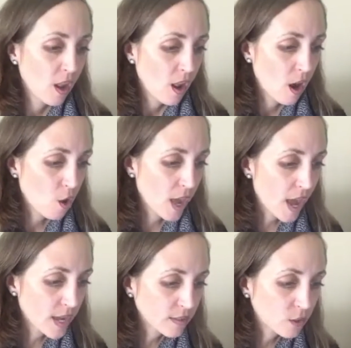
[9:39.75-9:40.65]

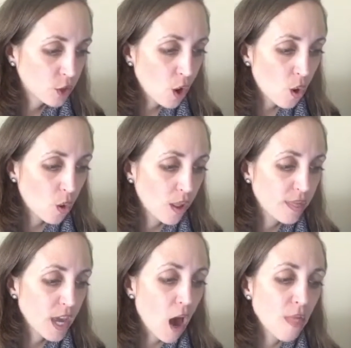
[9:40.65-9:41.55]
Okay, so
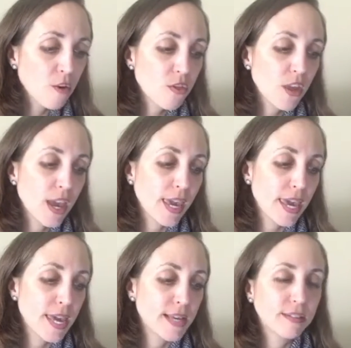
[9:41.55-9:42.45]
the other thing
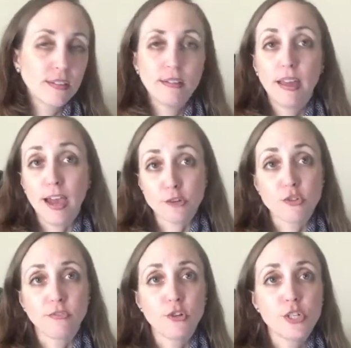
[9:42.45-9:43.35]
is
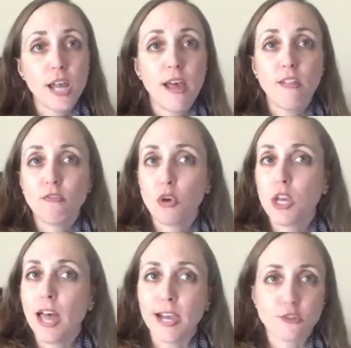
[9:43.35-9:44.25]
extra virgin olive
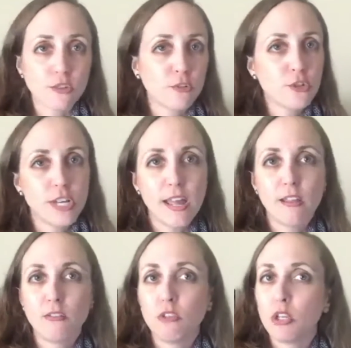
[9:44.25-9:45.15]
oil, extra virgin
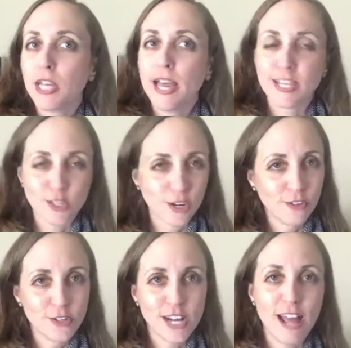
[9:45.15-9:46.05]
olive oil, extra
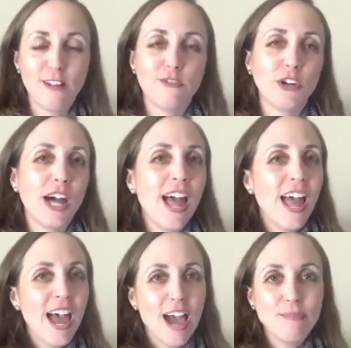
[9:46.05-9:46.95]
virgin olive oil.
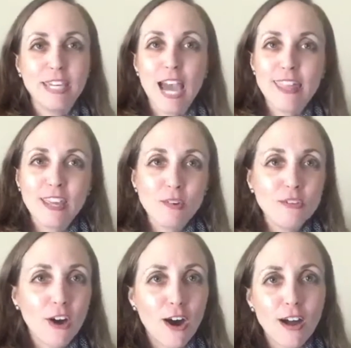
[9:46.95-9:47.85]
I mean, I think
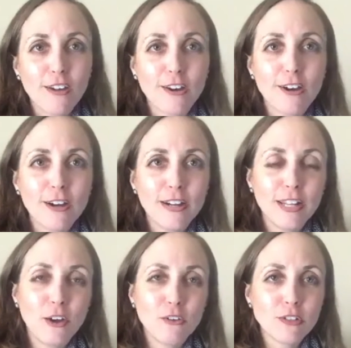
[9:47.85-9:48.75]
we've all heard
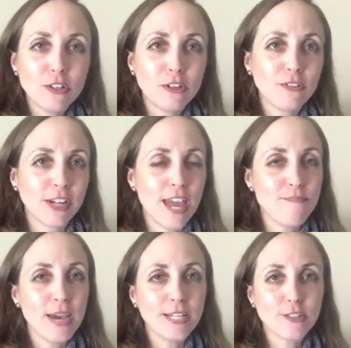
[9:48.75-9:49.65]
it over and over
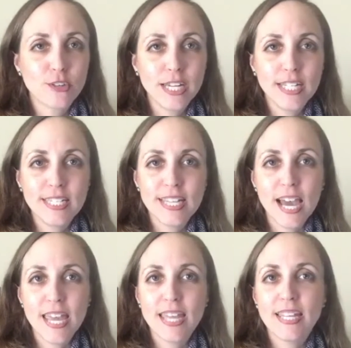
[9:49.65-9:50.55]
again. Mediterranean
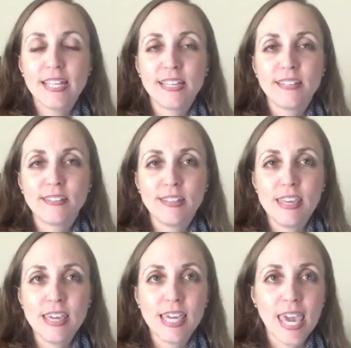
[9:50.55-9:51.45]
diet is
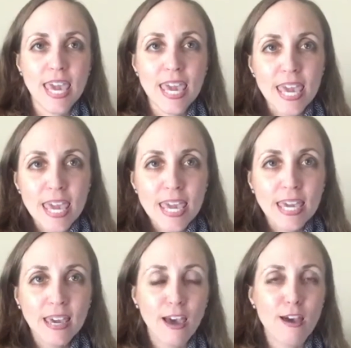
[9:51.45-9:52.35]
the
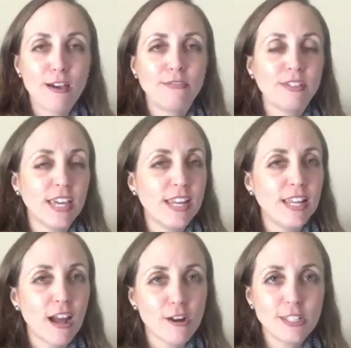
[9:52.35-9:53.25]
king of
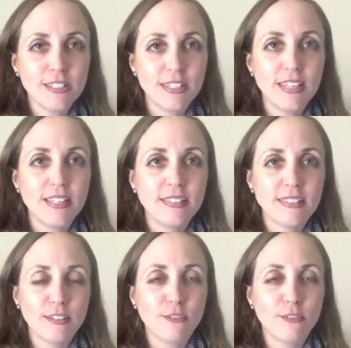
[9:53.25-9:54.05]
getting heart disease,